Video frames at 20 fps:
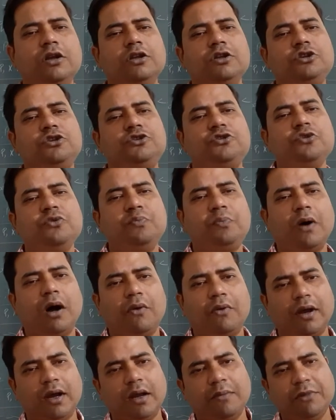2
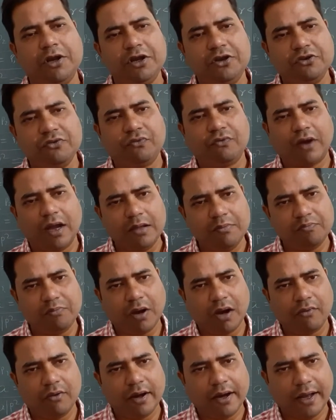power m into 5
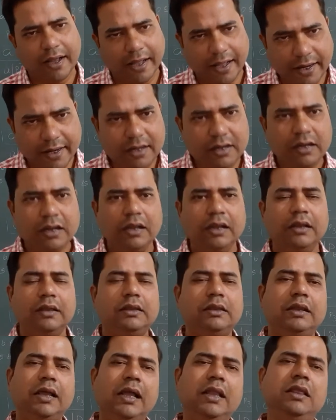power
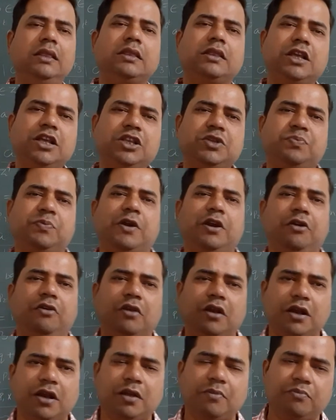n, then this
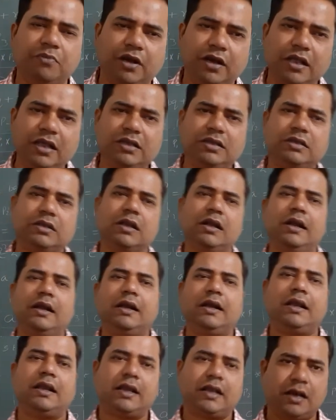particular number is
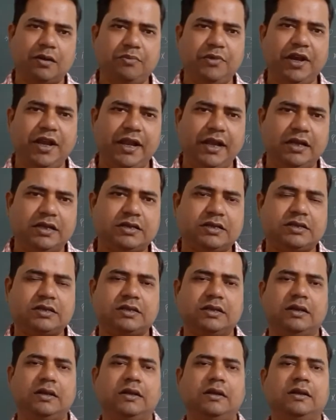terminates.
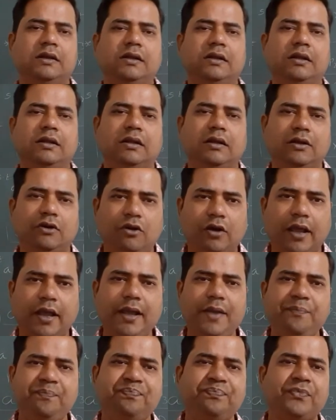
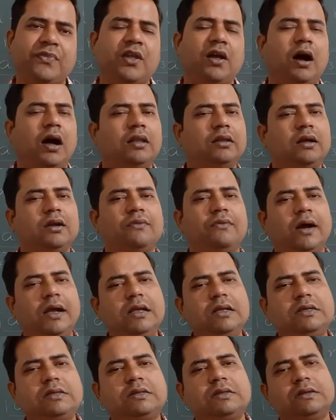Okay?
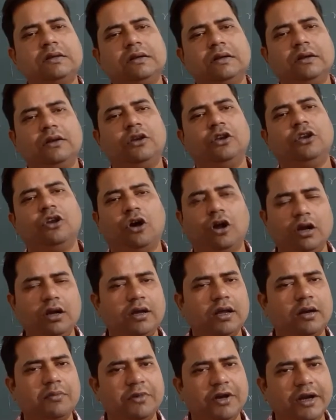Otherwise,
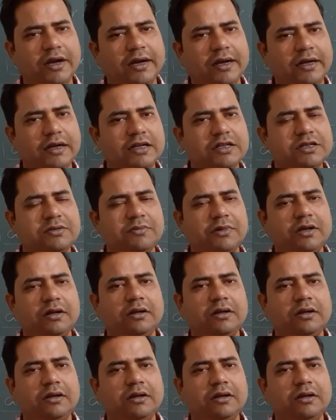non-terminating decimal.